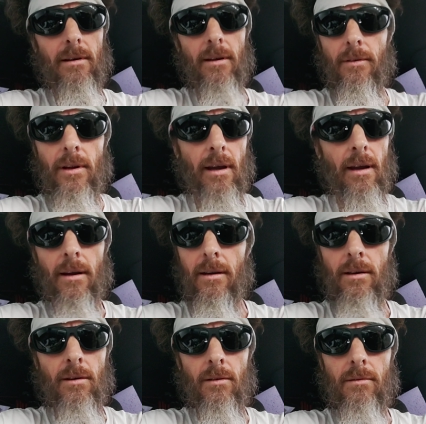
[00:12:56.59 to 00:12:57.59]
If you have,
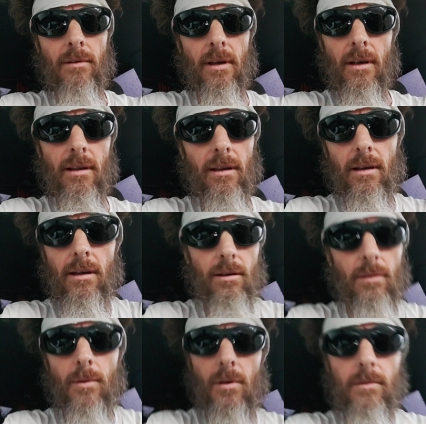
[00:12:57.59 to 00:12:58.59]
you know, you can
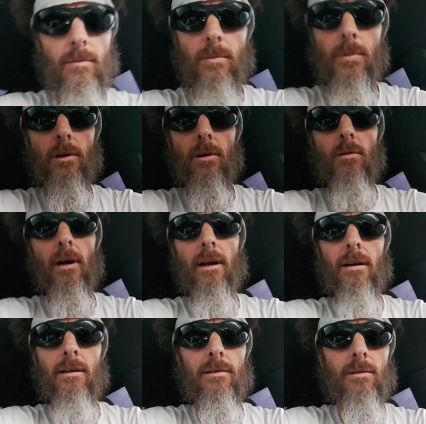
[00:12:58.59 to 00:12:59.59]
do pure
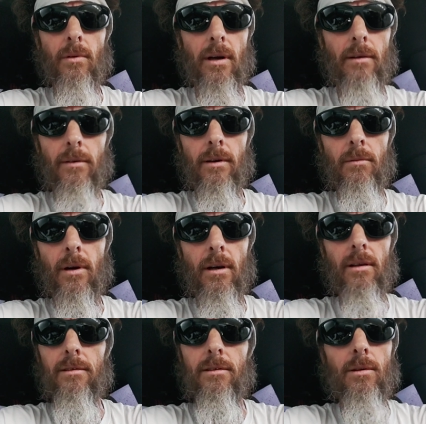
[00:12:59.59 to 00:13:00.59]
quietness or whatever you want
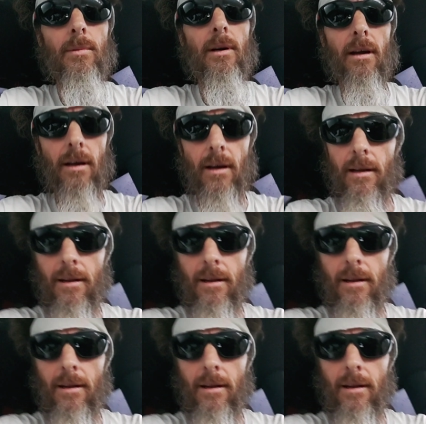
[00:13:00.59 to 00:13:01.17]
to listen to, but I, I